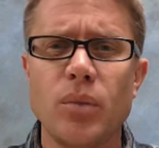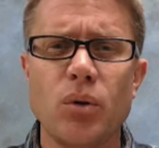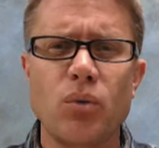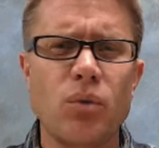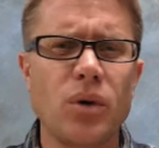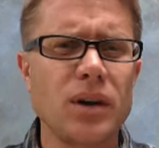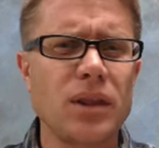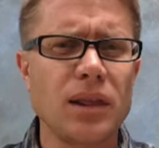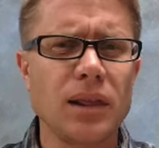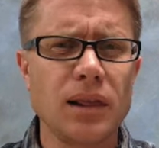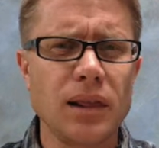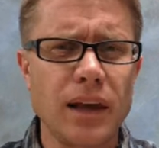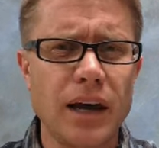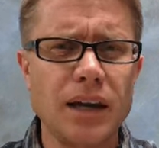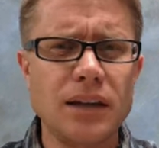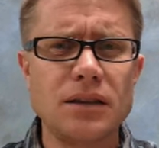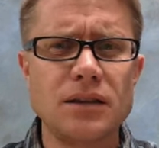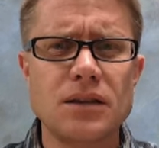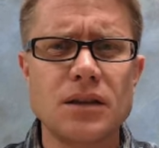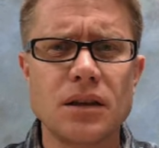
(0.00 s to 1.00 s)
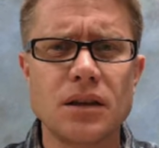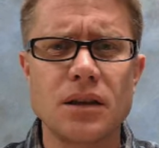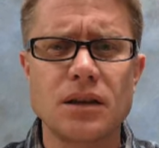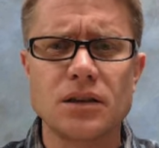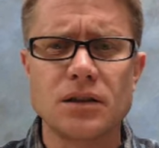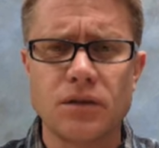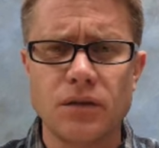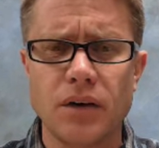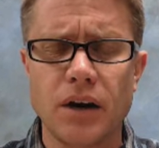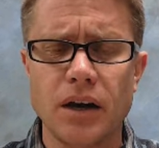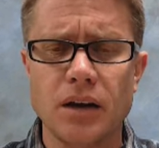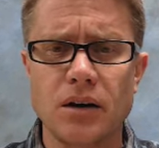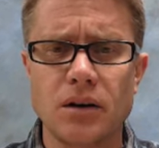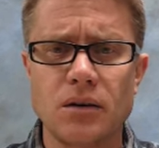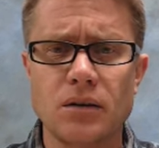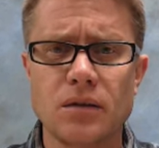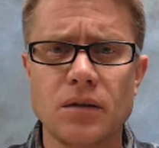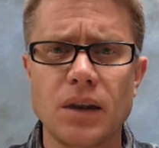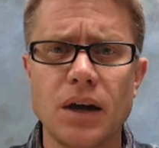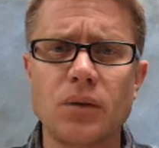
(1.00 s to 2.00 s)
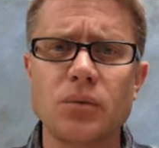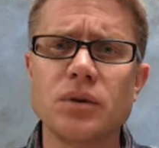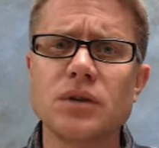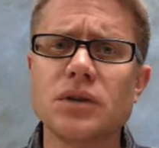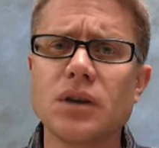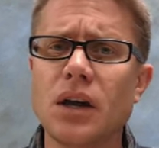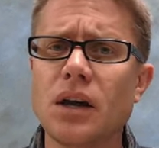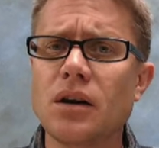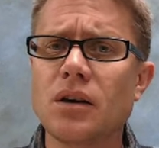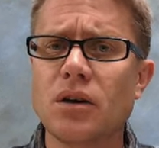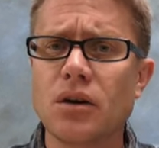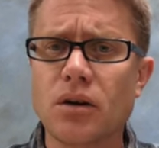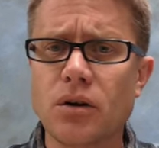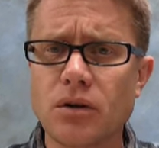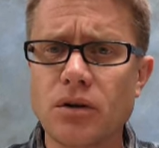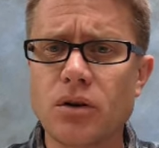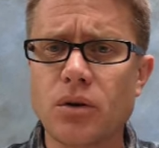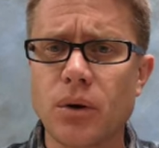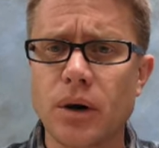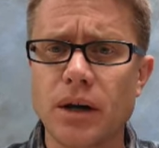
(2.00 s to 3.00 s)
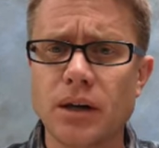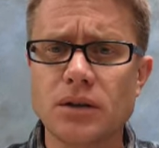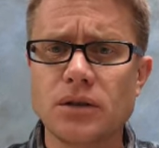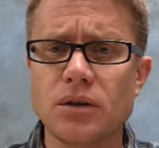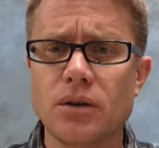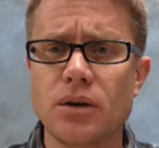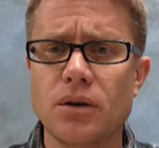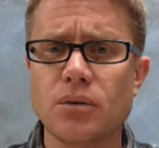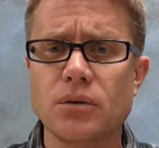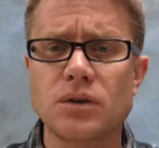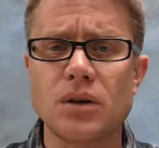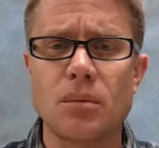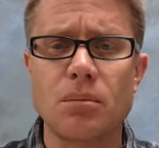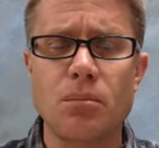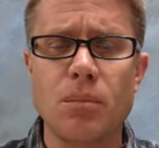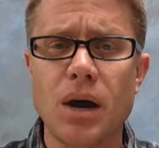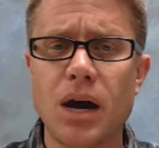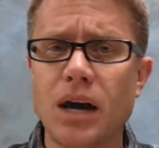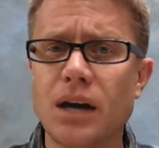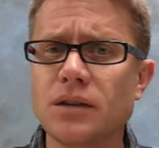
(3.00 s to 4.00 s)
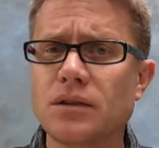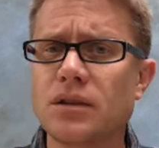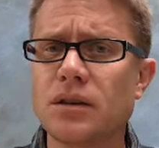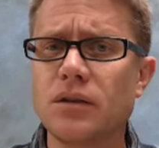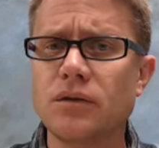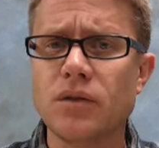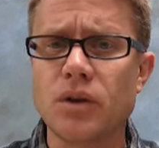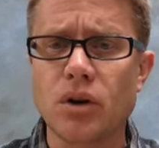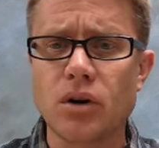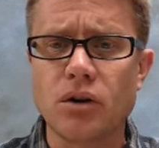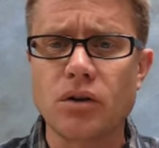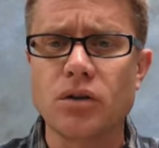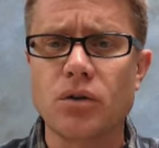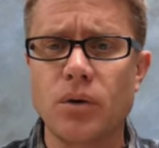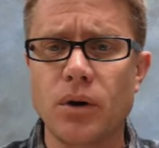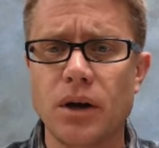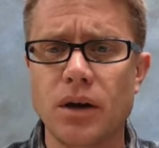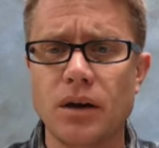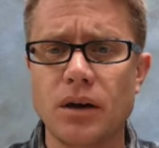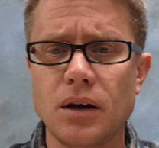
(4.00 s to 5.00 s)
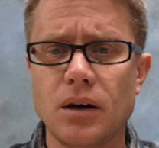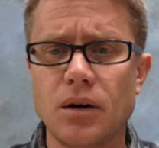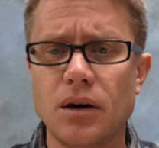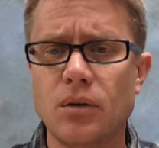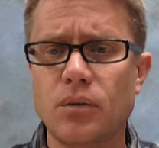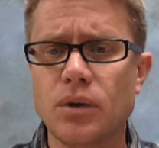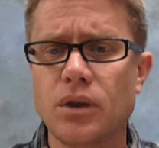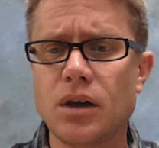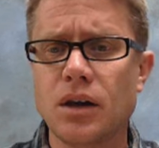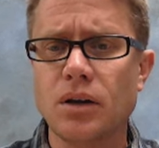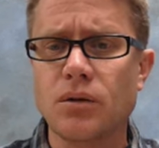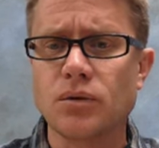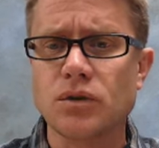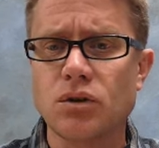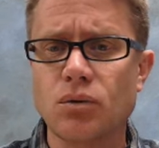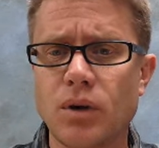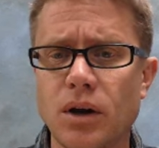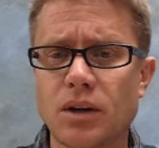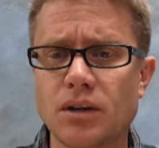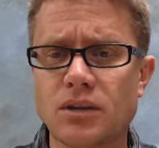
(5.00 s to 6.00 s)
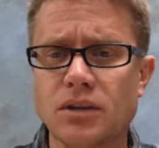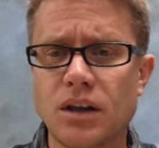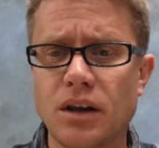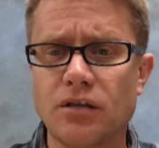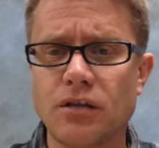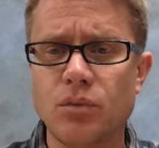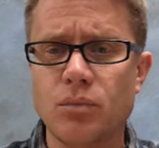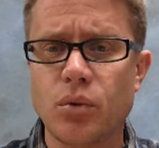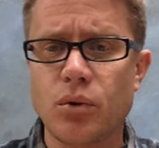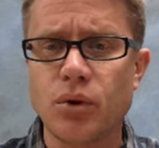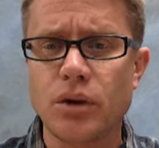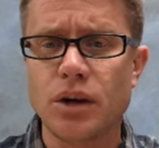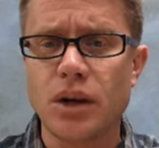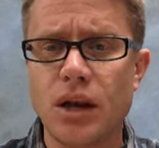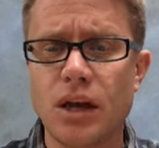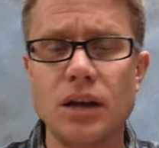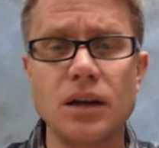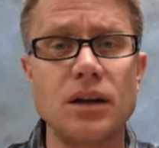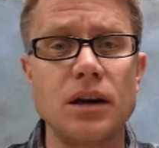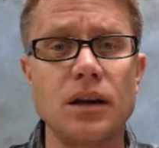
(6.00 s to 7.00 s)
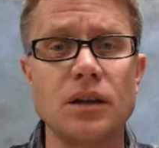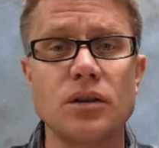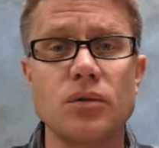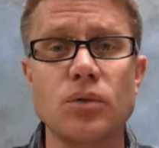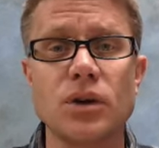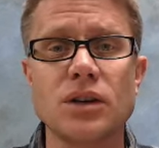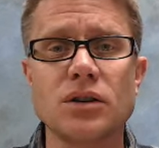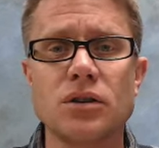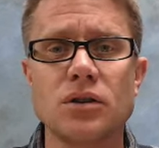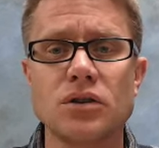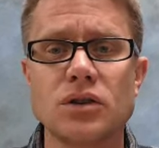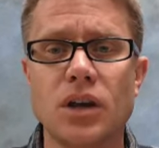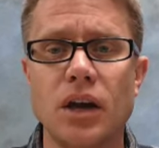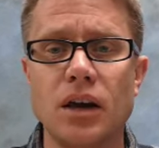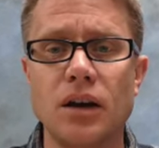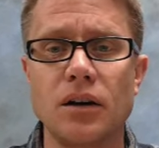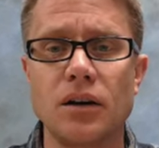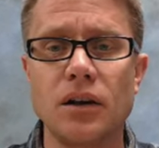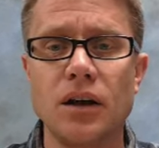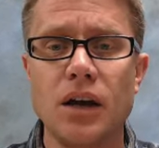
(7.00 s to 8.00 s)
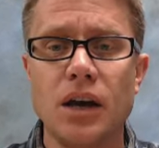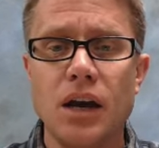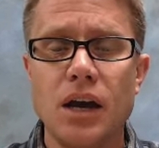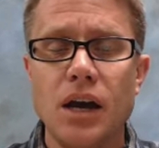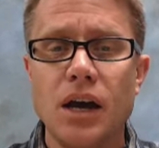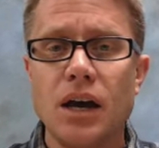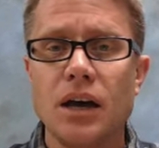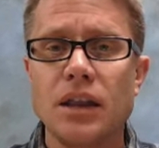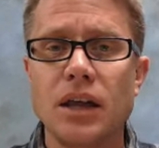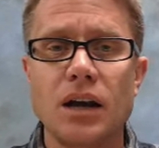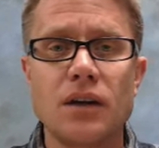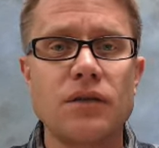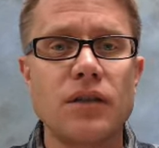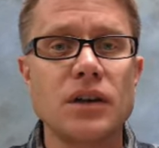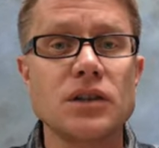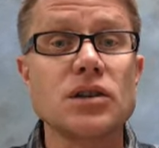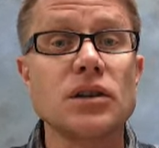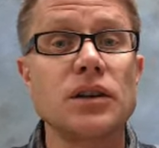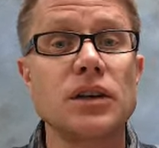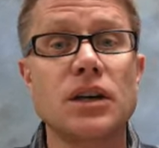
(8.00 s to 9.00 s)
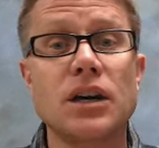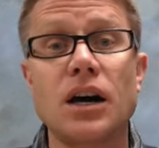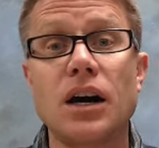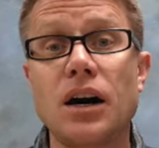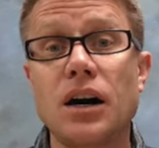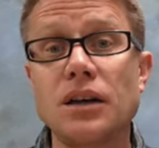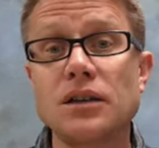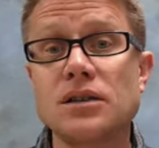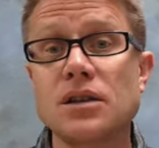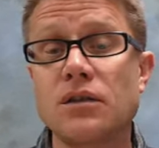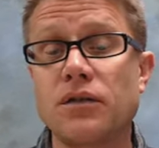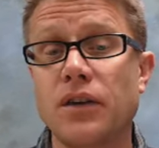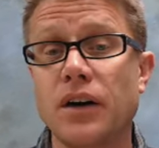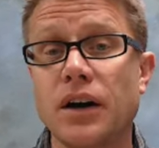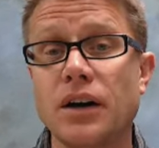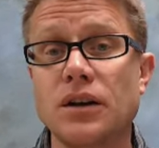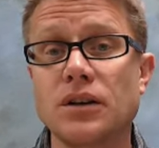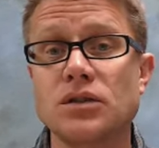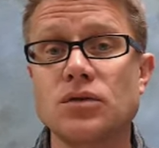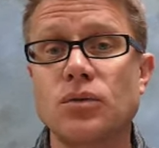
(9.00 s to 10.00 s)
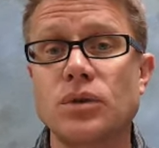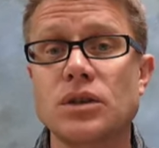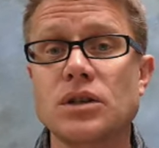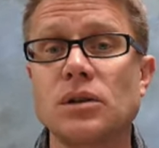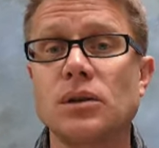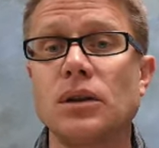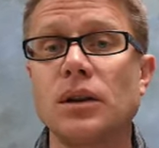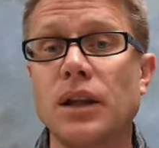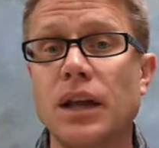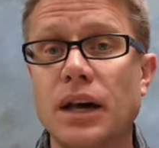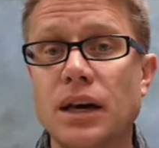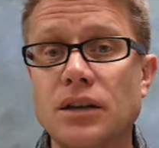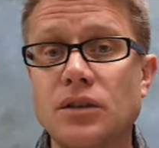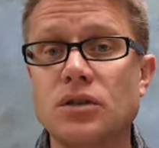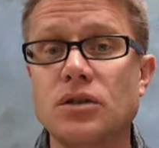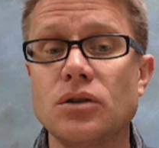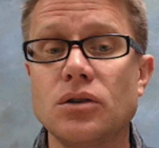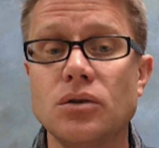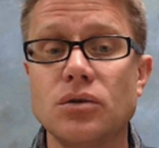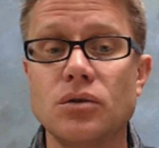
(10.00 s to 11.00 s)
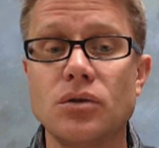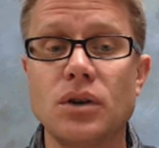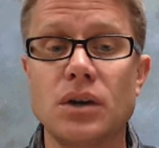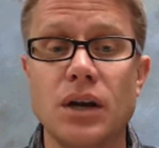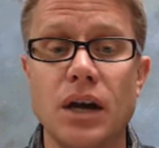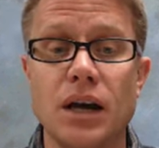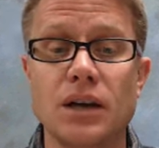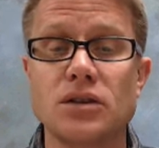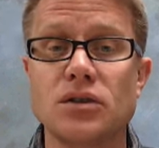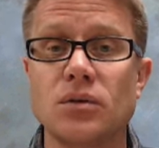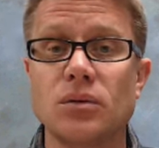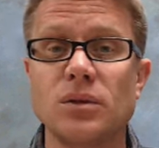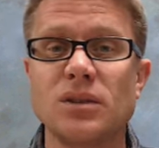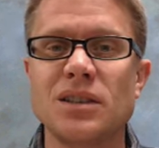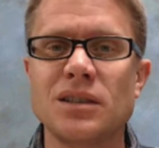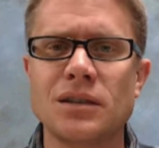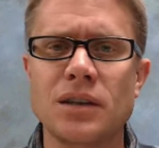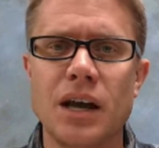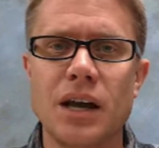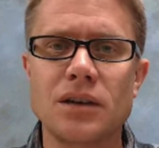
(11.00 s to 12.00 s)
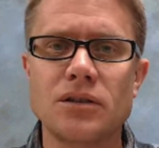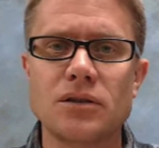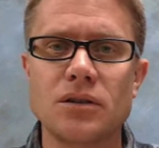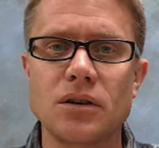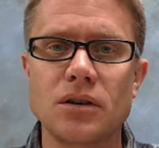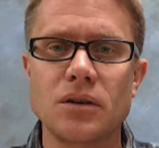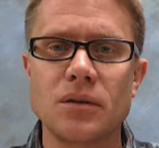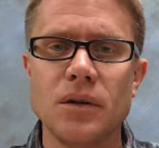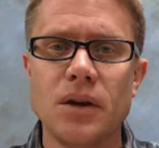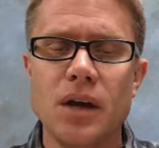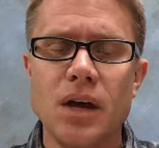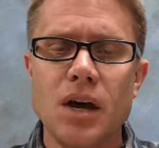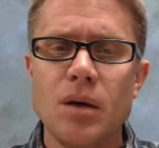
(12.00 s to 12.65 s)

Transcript: But what led to this fire? That was a earthquake. So there was a massive earthquake. Uh, we think it was around a 7.8 on the Richter scale, and that eventually caused the fires, which led to the natural disaster.